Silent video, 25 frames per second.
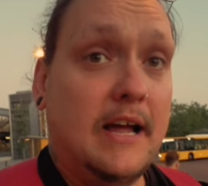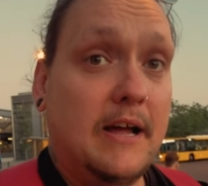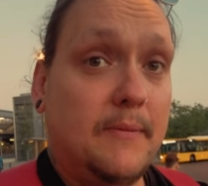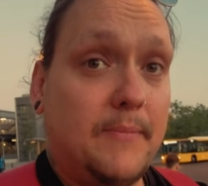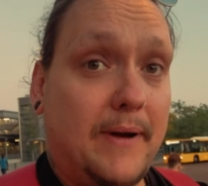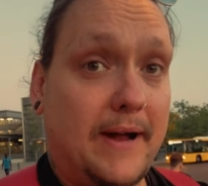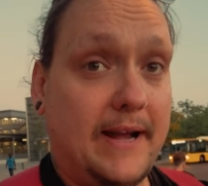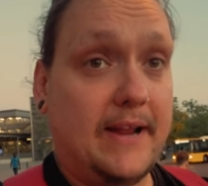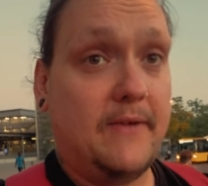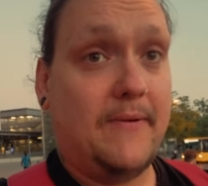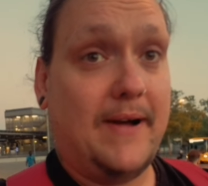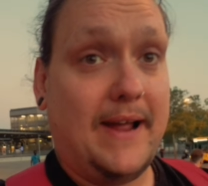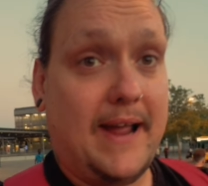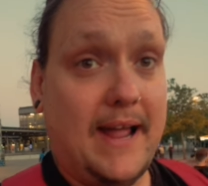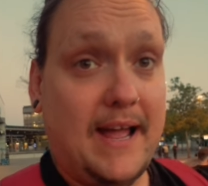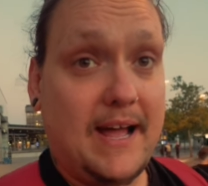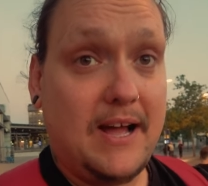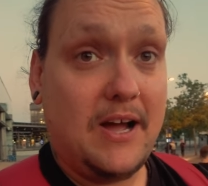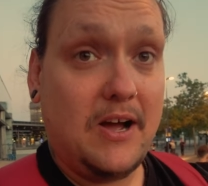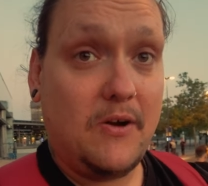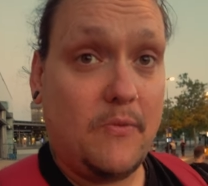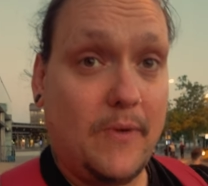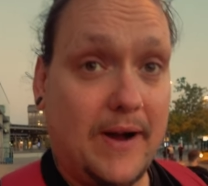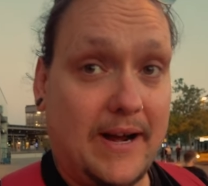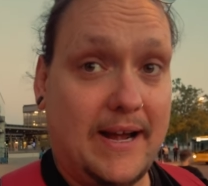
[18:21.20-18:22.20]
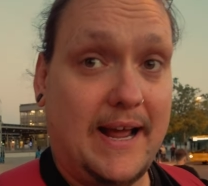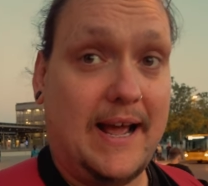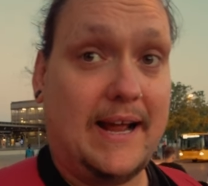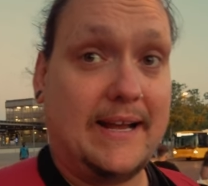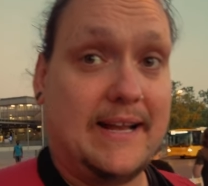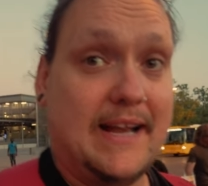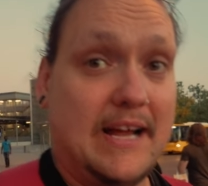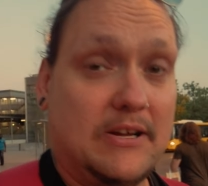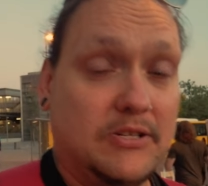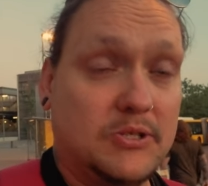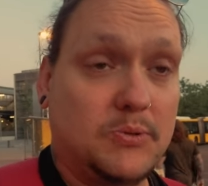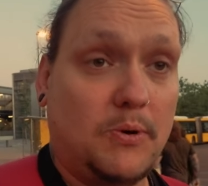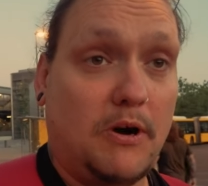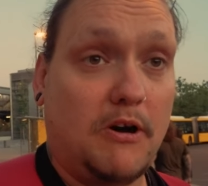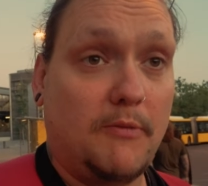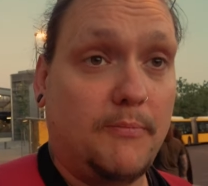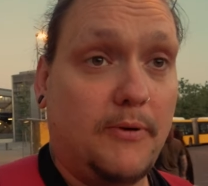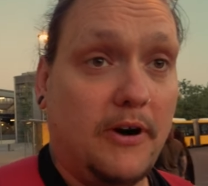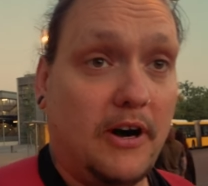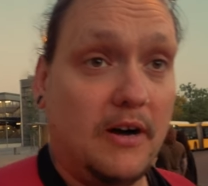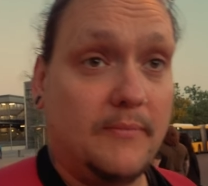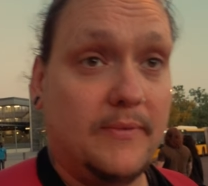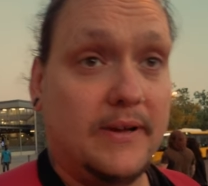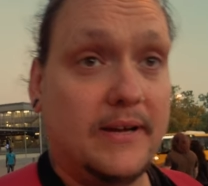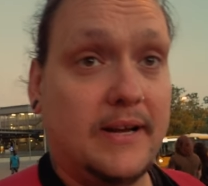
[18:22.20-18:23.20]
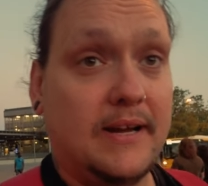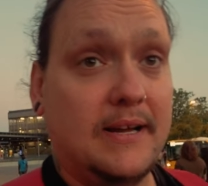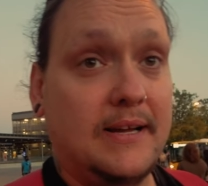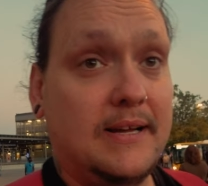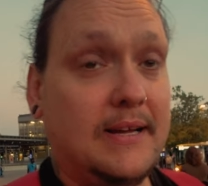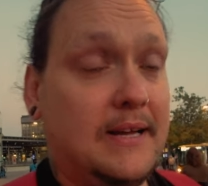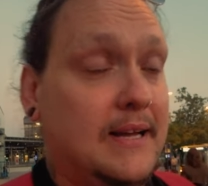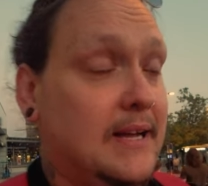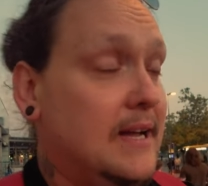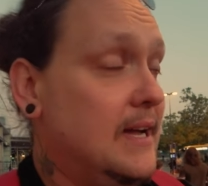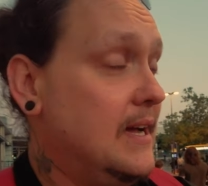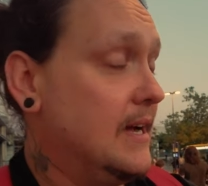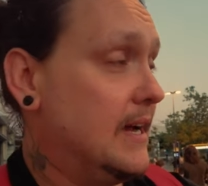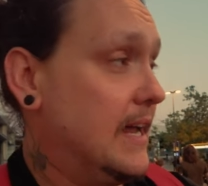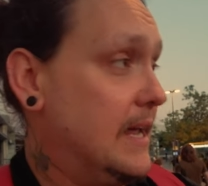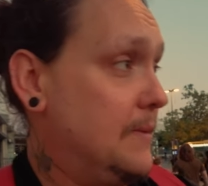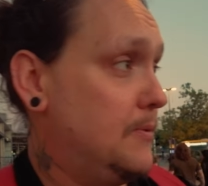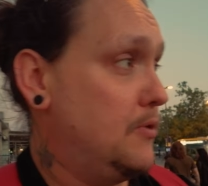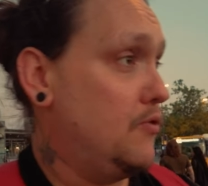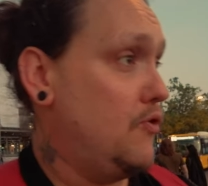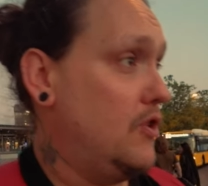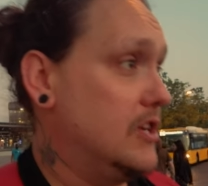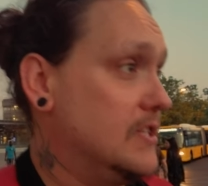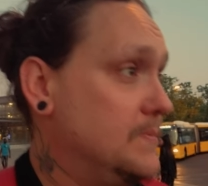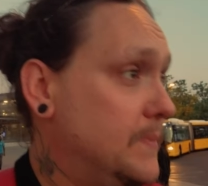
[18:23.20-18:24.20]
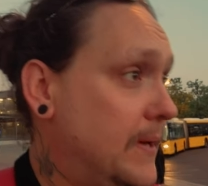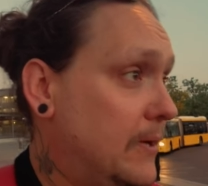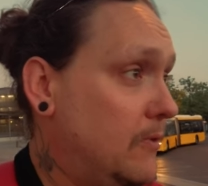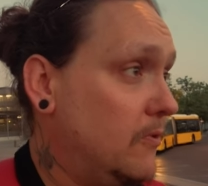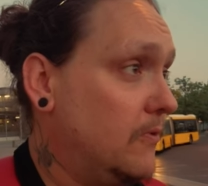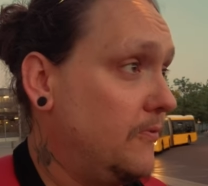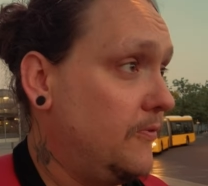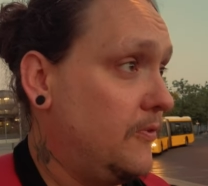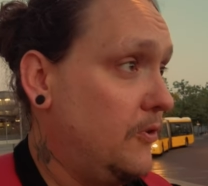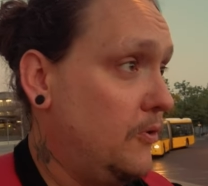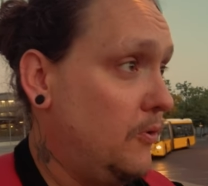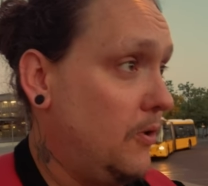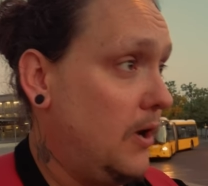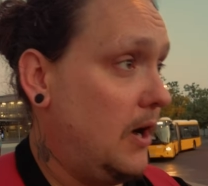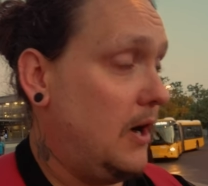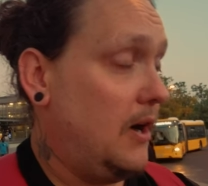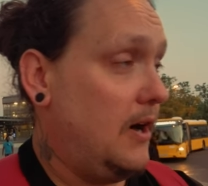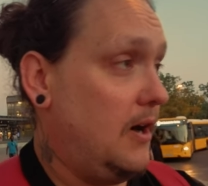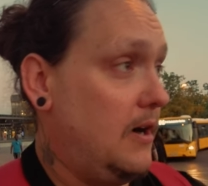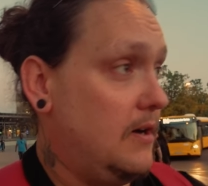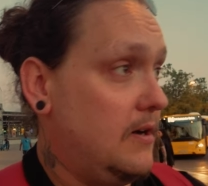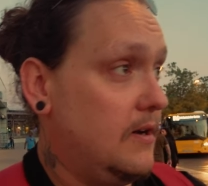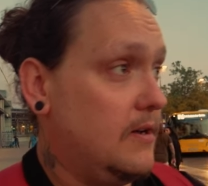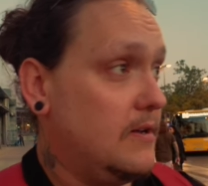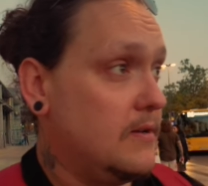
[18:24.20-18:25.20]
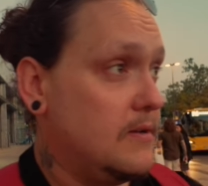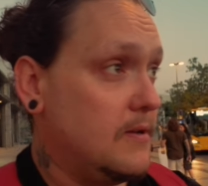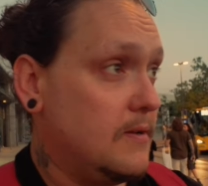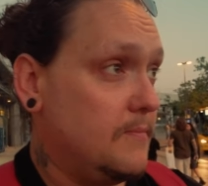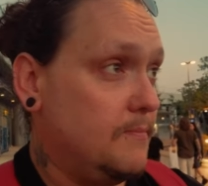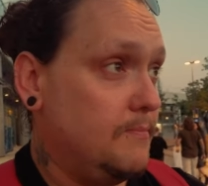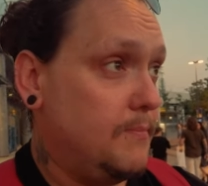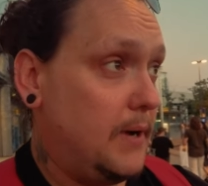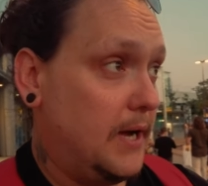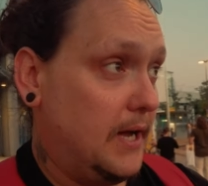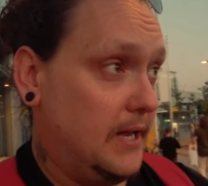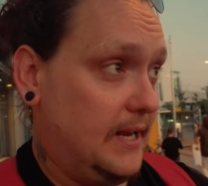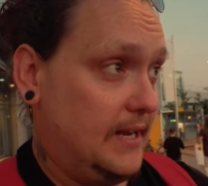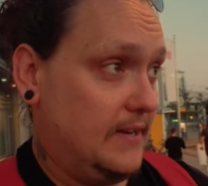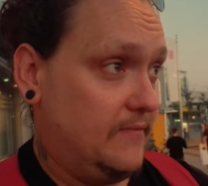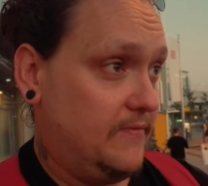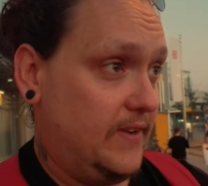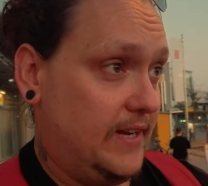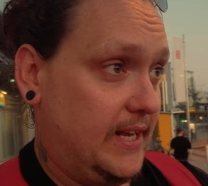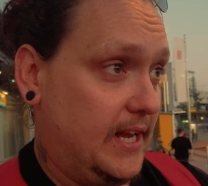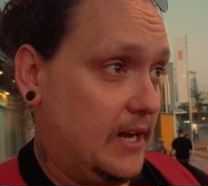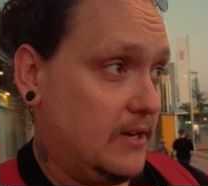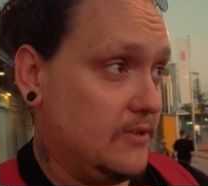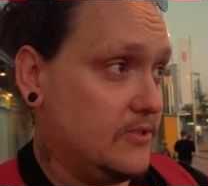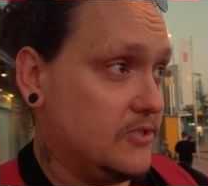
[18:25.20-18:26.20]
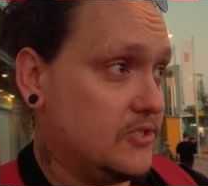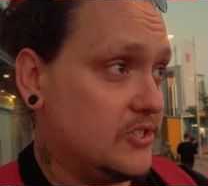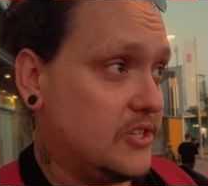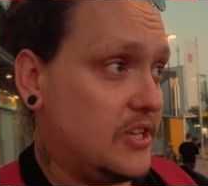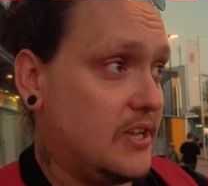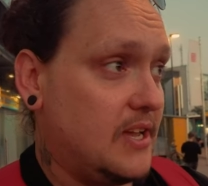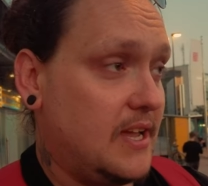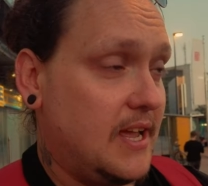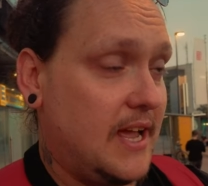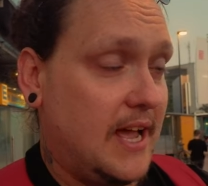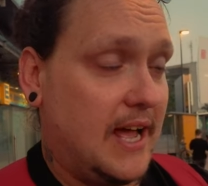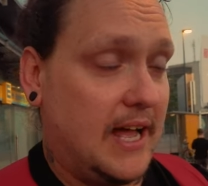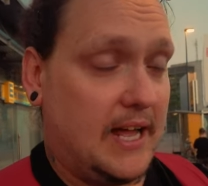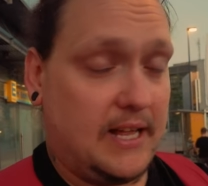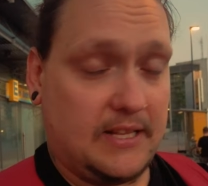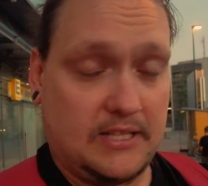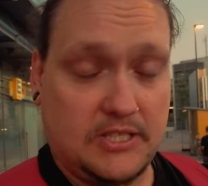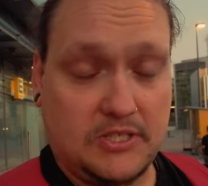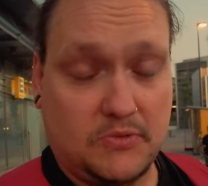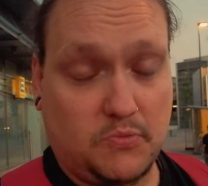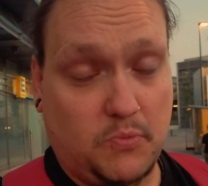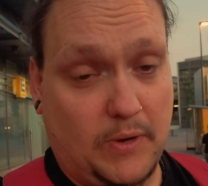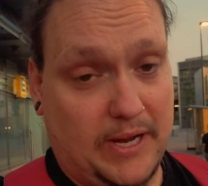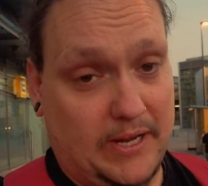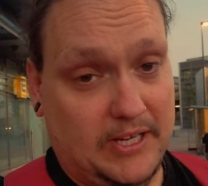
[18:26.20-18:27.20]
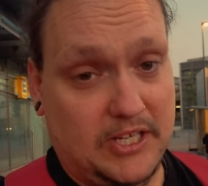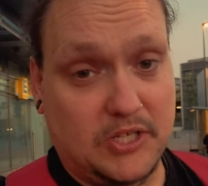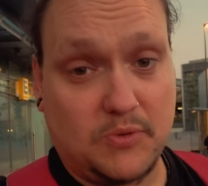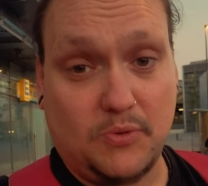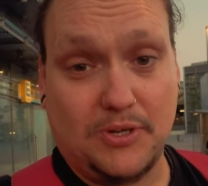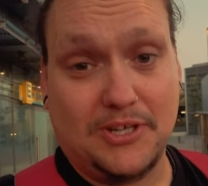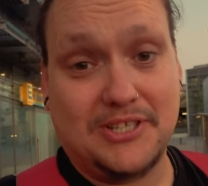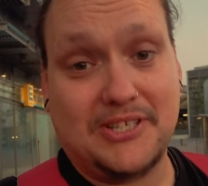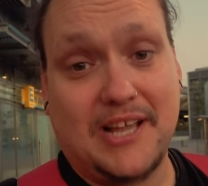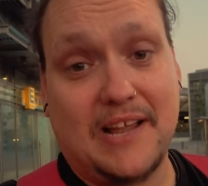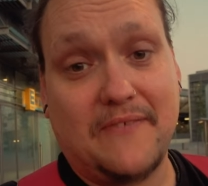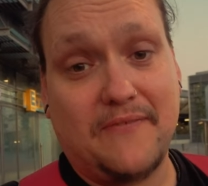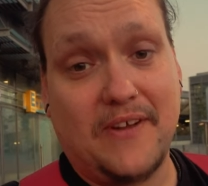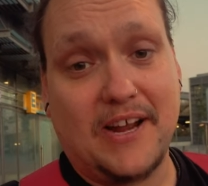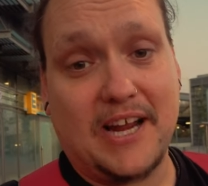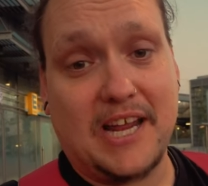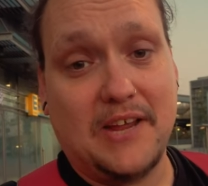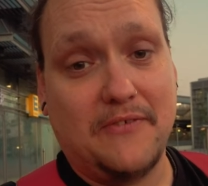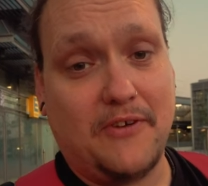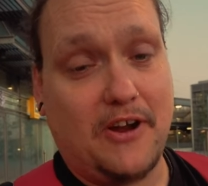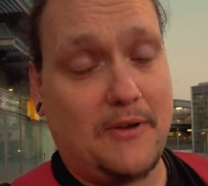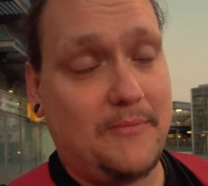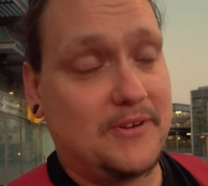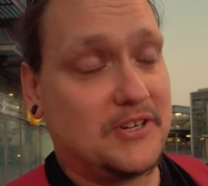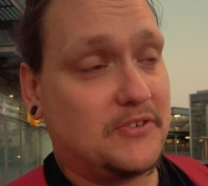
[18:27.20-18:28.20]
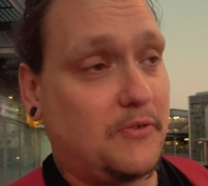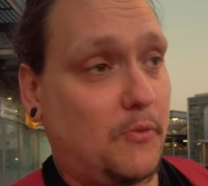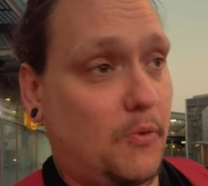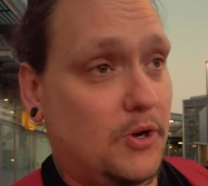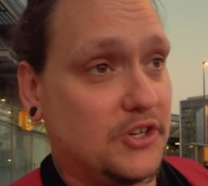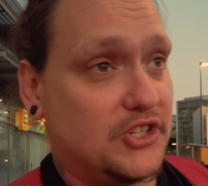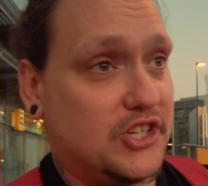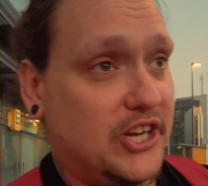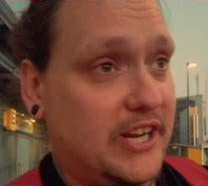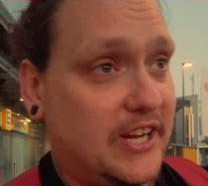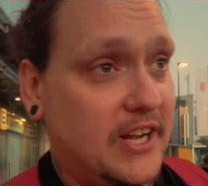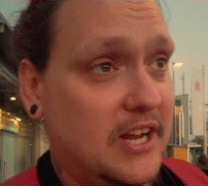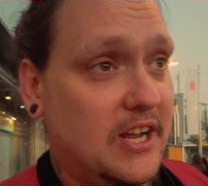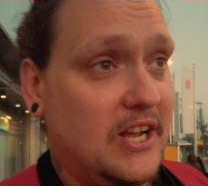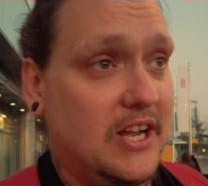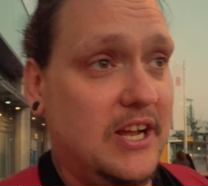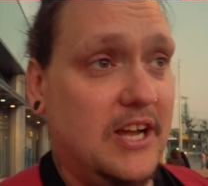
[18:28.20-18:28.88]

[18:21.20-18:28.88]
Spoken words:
But anyway, we're going to head now to our apartment. Keep your eyes peeled for our Berlin videos, and we just want to say thank you very much for watching.